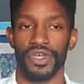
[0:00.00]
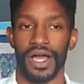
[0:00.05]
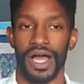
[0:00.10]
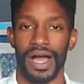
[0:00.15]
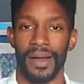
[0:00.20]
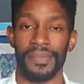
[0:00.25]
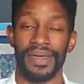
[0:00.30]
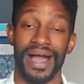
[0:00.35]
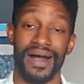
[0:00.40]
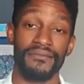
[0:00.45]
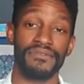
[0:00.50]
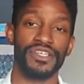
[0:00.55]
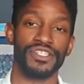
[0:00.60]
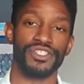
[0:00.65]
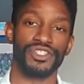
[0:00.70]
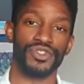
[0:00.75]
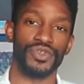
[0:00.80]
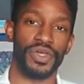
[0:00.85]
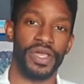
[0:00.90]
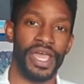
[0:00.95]
I mean,
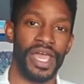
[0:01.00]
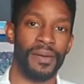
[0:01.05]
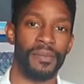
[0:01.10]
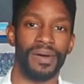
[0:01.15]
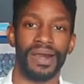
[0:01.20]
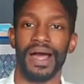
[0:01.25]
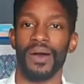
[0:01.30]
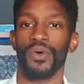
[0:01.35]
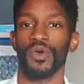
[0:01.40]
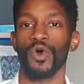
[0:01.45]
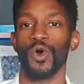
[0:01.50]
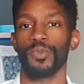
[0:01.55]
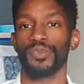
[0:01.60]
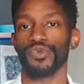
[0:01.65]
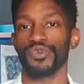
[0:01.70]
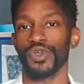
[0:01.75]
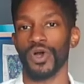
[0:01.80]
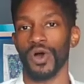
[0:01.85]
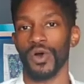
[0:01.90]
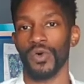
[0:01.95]
obviously you can, but I would hope
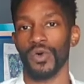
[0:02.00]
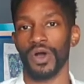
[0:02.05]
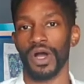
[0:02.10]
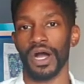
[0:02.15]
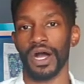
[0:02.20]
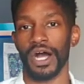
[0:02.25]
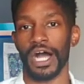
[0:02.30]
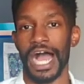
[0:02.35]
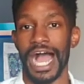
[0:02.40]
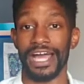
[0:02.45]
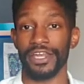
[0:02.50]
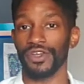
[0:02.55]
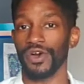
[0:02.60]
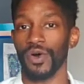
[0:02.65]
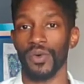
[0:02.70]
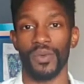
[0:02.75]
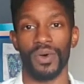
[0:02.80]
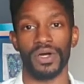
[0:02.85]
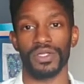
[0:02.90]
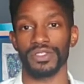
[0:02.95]
you don't. Uh, I
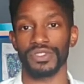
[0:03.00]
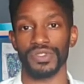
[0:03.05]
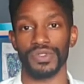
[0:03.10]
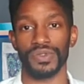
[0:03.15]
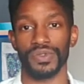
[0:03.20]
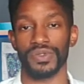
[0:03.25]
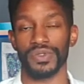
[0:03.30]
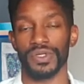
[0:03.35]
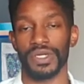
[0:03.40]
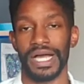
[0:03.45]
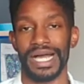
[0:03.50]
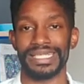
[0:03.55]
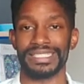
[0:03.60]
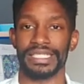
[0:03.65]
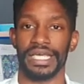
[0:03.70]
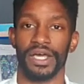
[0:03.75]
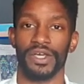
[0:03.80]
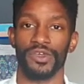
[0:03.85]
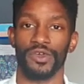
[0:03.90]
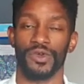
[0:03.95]
don't want to. I
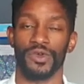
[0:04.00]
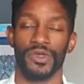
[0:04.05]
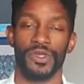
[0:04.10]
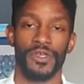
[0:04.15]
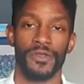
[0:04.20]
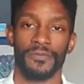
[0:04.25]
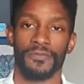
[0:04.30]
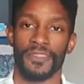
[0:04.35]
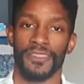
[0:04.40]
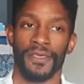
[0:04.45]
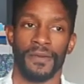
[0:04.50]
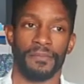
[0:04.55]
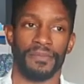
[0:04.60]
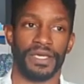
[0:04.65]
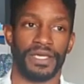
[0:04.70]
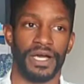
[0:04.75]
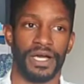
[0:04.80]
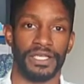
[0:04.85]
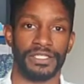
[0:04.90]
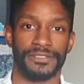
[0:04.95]
tell you,
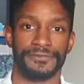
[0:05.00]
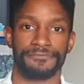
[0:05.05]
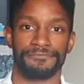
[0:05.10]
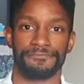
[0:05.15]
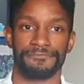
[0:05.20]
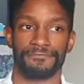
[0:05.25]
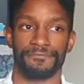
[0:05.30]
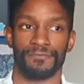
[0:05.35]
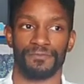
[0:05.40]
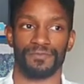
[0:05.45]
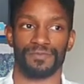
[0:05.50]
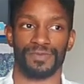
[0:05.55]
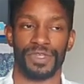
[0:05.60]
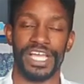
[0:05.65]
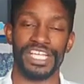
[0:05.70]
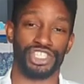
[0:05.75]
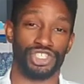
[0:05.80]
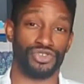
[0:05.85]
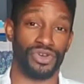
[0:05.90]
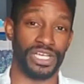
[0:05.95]
because
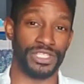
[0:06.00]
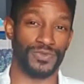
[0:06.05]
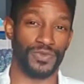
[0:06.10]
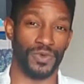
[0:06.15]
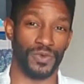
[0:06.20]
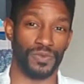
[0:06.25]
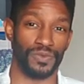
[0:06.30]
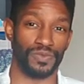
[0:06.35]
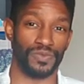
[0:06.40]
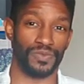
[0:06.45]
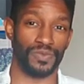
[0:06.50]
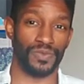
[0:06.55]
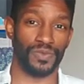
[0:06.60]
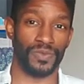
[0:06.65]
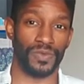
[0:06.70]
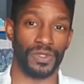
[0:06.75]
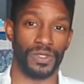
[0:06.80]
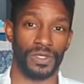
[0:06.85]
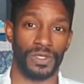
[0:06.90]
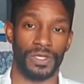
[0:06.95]
it's stressful.
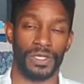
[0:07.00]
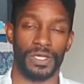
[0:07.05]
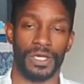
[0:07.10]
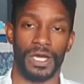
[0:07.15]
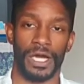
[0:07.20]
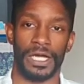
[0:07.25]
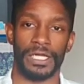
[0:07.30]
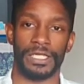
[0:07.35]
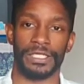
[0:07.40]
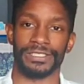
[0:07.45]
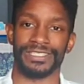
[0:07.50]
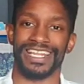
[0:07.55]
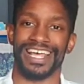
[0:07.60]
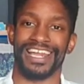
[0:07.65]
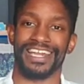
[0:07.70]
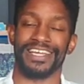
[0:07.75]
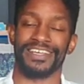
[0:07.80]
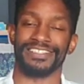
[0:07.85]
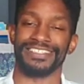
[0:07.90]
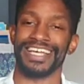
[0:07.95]
There's a
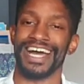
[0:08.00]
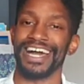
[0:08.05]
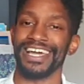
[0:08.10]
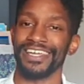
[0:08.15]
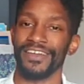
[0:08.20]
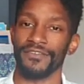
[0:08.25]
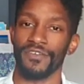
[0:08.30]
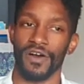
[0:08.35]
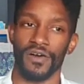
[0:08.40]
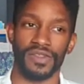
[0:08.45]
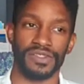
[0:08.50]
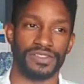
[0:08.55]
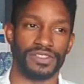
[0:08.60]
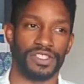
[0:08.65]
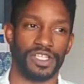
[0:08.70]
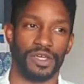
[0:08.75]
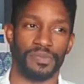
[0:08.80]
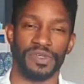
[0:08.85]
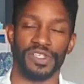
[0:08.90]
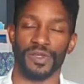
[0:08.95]
lot of anxiety involved.
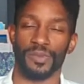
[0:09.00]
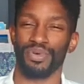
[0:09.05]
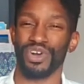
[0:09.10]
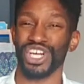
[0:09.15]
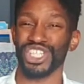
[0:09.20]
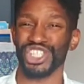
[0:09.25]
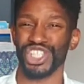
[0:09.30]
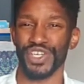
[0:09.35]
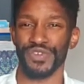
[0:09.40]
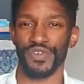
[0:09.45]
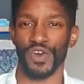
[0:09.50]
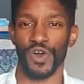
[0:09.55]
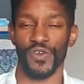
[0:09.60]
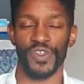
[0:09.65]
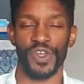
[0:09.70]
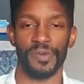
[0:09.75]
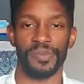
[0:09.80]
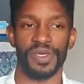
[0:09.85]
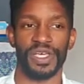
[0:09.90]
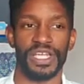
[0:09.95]
There could be depression involved.
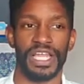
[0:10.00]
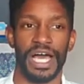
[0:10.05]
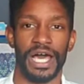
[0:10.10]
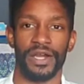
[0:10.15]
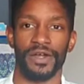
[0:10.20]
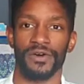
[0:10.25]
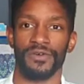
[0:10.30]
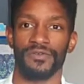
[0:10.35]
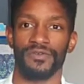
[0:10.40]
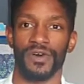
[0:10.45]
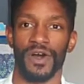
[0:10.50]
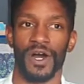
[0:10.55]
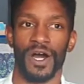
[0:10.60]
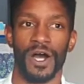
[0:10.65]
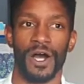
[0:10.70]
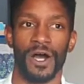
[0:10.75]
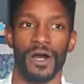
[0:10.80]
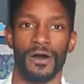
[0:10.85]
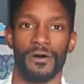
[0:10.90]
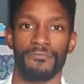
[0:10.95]
There could be a lot of,
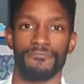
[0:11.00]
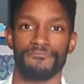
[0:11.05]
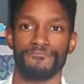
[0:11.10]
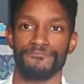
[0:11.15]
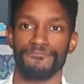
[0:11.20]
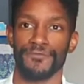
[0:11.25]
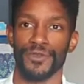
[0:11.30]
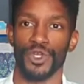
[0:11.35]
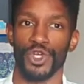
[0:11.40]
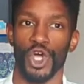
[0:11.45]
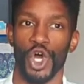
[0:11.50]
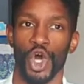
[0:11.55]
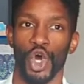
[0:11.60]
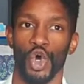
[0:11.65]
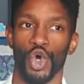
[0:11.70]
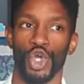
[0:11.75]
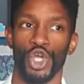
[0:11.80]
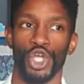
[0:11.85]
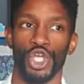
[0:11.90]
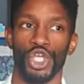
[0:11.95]
um, you
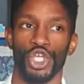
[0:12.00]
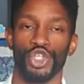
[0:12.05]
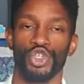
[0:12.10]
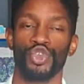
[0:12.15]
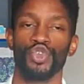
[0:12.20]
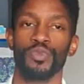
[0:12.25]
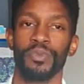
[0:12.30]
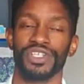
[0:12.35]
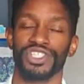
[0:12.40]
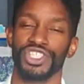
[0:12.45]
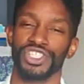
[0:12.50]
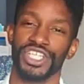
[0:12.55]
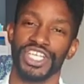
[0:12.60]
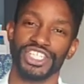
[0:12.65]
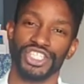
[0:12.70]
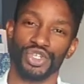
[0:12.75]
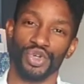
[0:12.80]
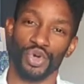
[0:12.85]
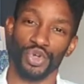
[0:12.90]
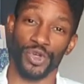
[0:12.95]
know, too much
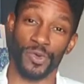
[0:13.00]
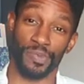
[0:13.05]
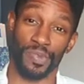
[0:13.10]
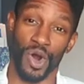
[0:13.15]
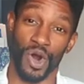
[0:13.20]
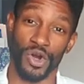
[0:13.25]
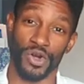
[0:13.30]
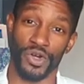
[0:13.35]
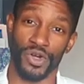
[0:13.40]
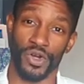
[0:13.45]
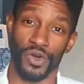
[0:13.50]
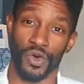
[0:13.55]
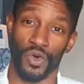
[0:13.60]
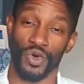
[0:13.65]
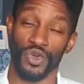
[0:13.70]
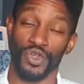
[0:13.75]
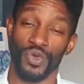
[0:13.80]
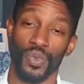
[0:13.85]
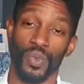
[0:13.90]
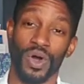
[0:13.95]
attention on your partner or
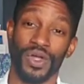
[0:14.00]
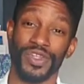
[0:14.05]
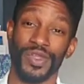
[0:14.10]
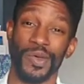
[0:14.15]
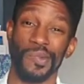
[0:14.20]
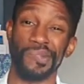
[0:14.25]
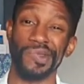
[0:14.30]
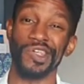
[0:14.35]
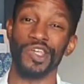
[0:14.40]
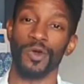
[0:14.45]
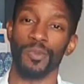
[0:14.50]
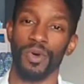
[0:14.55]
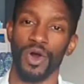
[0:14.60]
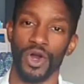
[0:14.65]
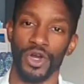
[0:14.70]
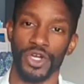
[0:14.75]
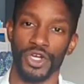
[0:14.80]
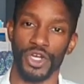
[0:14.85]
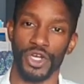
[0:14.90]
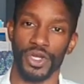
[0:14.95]
who you want to be your
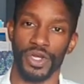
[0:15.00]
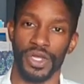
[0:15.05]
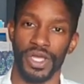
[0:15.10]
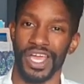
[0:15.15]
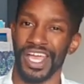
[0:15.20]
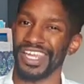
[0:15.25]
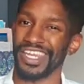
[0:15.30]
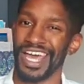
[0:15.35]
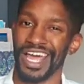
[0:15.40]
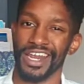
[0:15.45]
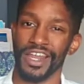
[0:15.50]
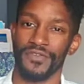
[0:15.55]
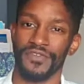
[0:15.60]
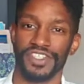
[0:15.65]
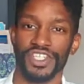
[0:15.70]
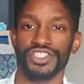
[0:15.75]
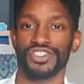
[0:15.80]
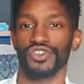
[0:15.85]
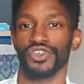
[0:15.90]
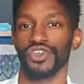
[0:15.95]
partner, and not enough
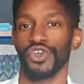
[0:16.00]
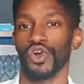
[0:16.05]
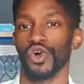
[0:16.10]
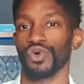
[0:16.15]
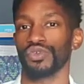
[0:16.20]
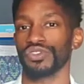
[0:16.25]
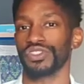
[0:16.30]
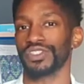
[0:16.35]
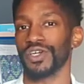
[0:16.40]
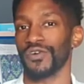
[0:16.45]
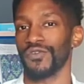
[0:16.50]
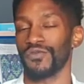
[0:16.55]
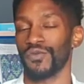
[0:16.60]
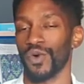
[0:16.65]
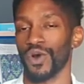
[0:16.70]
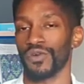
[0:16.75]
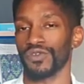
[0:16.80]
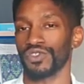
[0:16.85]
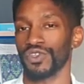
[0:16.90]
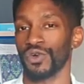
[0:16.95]
attention on your own self
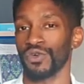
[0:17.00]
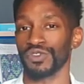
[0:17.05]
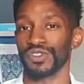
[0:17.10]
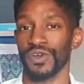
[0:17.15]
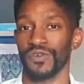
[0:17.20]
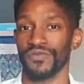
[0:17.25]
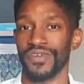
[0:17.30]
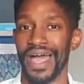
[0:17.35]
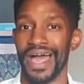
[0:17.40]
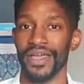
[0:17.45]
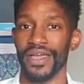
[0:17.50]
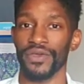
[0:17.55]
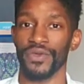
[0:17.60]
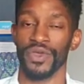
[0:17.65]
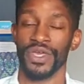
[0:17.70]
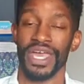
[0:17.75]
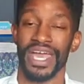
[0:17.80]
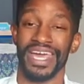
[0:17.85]
worth, your own self value.